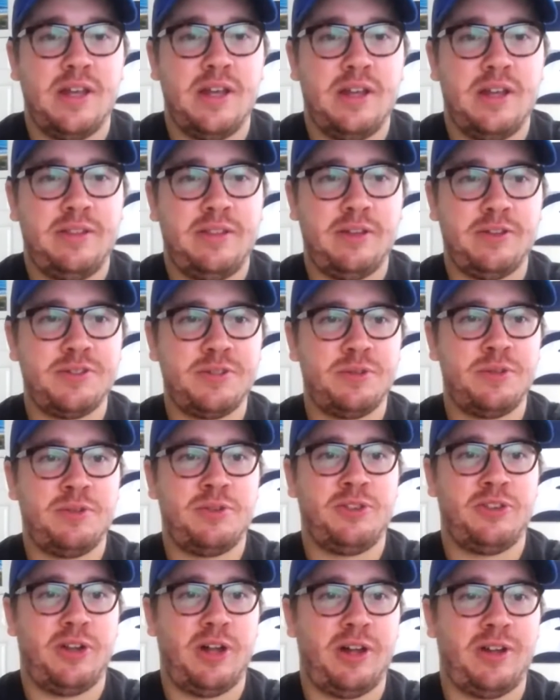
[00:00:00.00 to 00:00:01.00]
They also
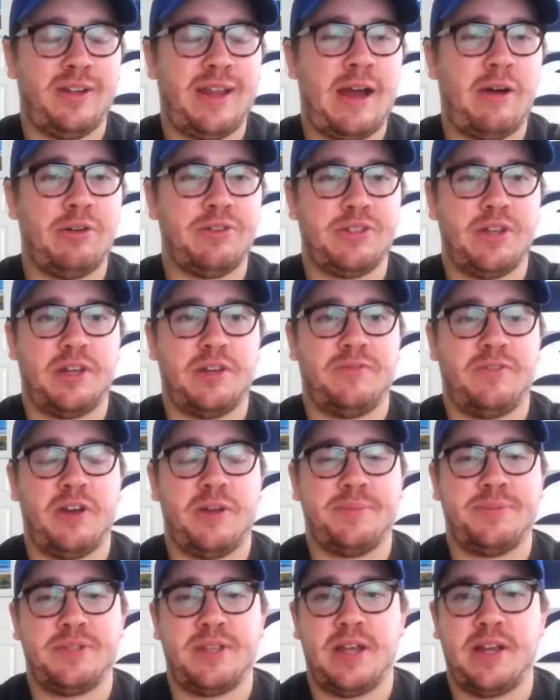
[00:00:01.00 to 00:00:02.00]
don't allow a ton of
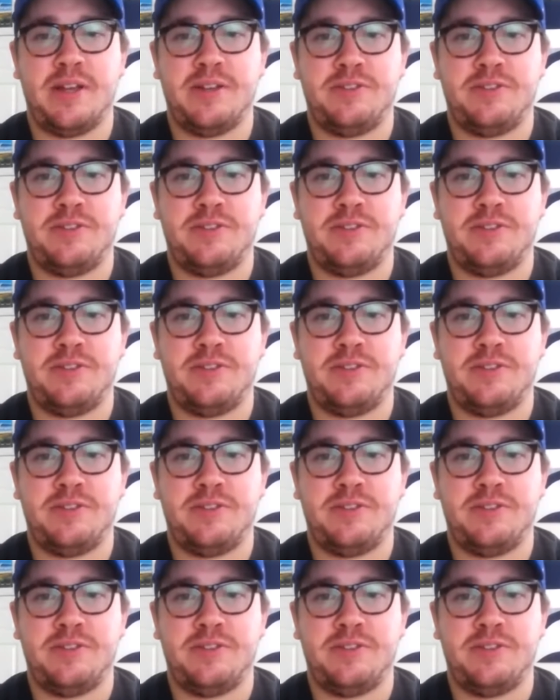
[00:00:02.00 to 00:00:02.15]
upside